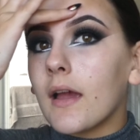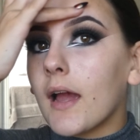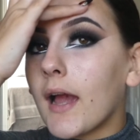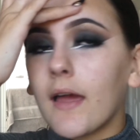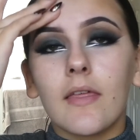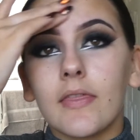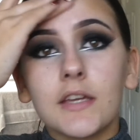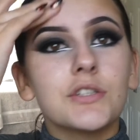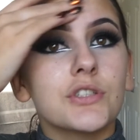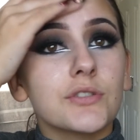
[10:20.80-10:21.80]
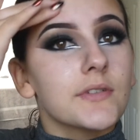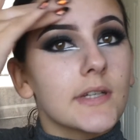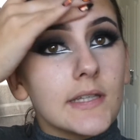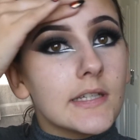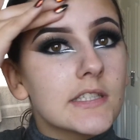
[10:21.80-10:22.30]
And this just
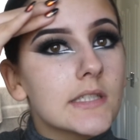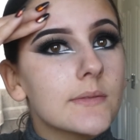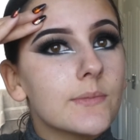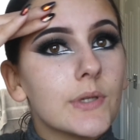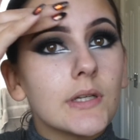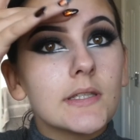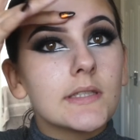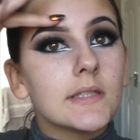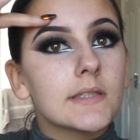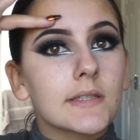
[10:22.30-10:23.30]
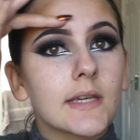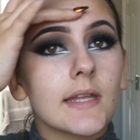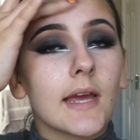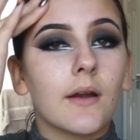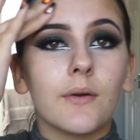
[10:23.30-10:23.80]
really smooths your skin
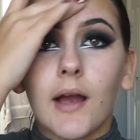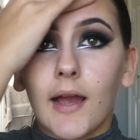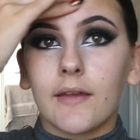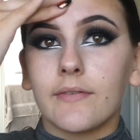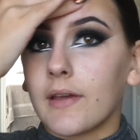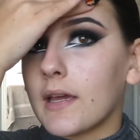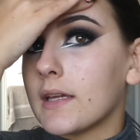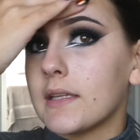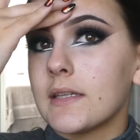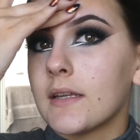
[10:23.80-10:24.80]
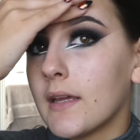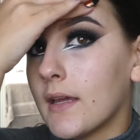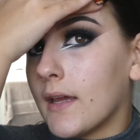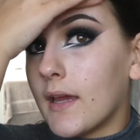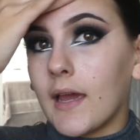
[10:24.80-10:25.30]
out, I find.
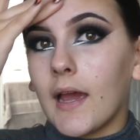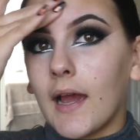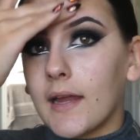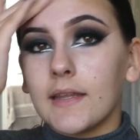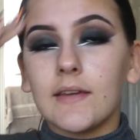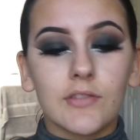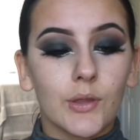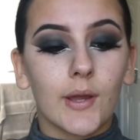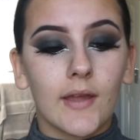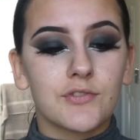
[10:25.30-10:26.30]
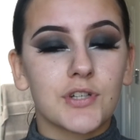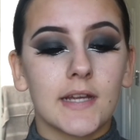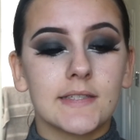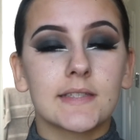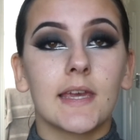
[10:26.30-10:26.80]
And even though I have dry
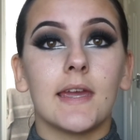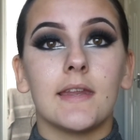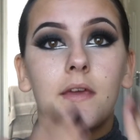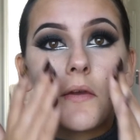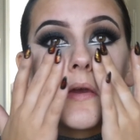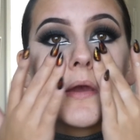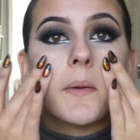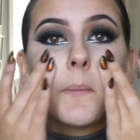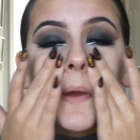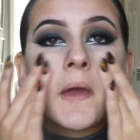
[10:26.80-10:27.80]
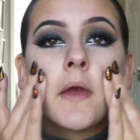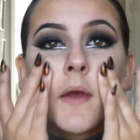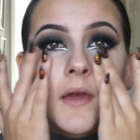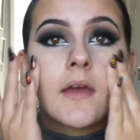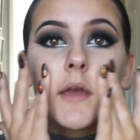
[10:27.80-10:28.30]
skin,
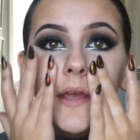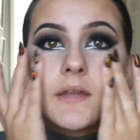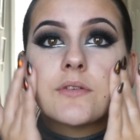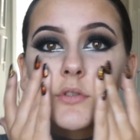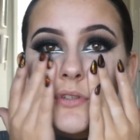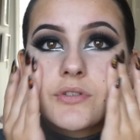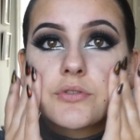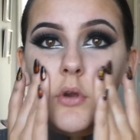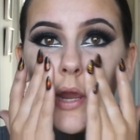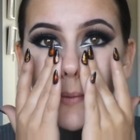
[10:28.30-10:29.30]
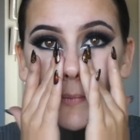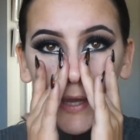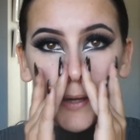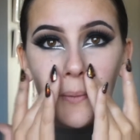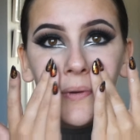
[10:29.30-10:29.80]
it doesn't dry me
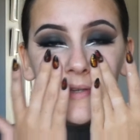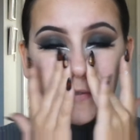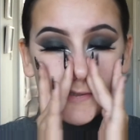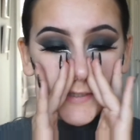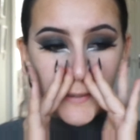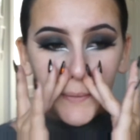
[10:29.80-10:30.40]
out, so.